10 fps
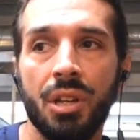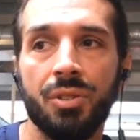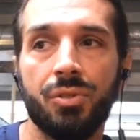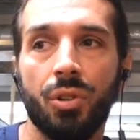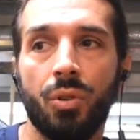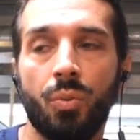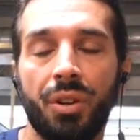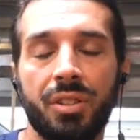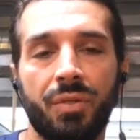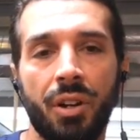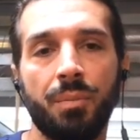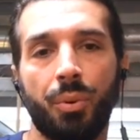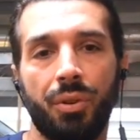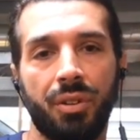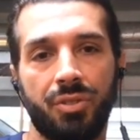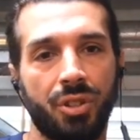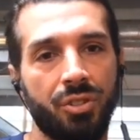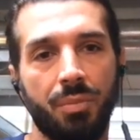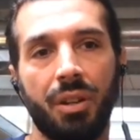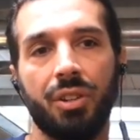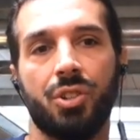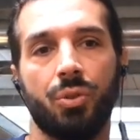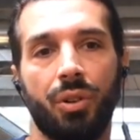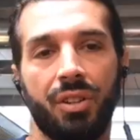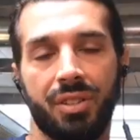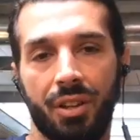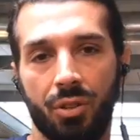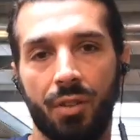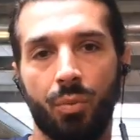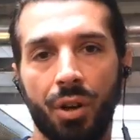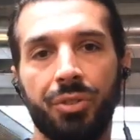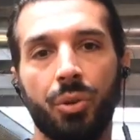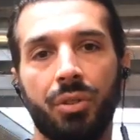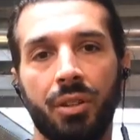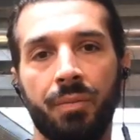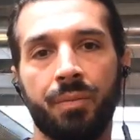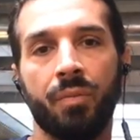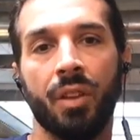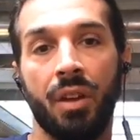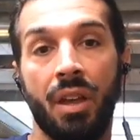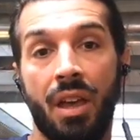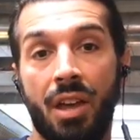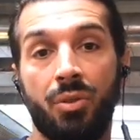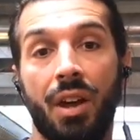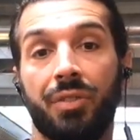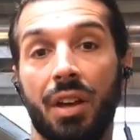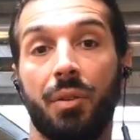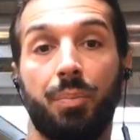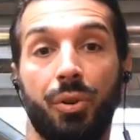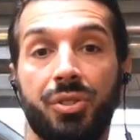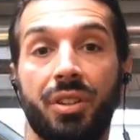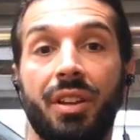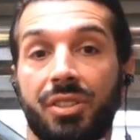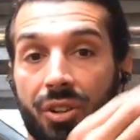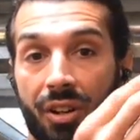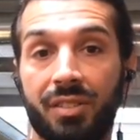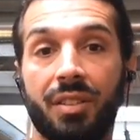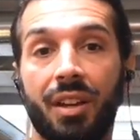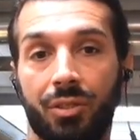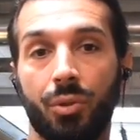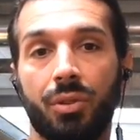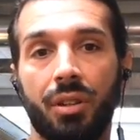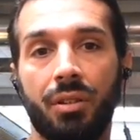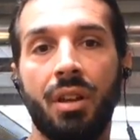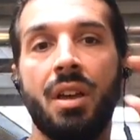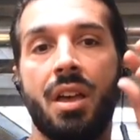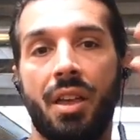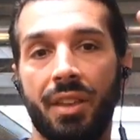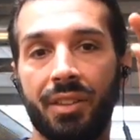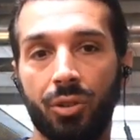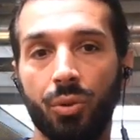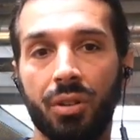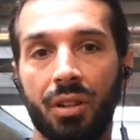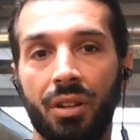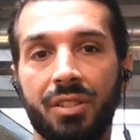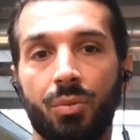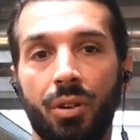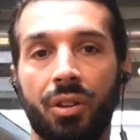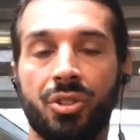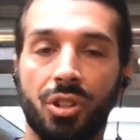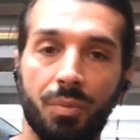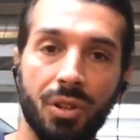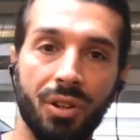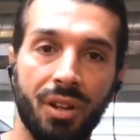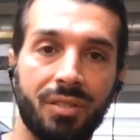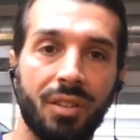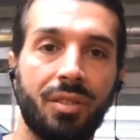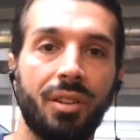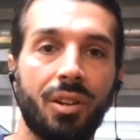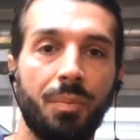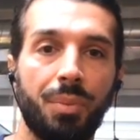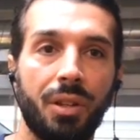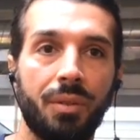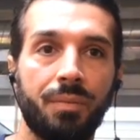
So what is very important, just to make it short, is that you have one token, and you have to have a person that's connected to that token. And that token as well should be connected to the company.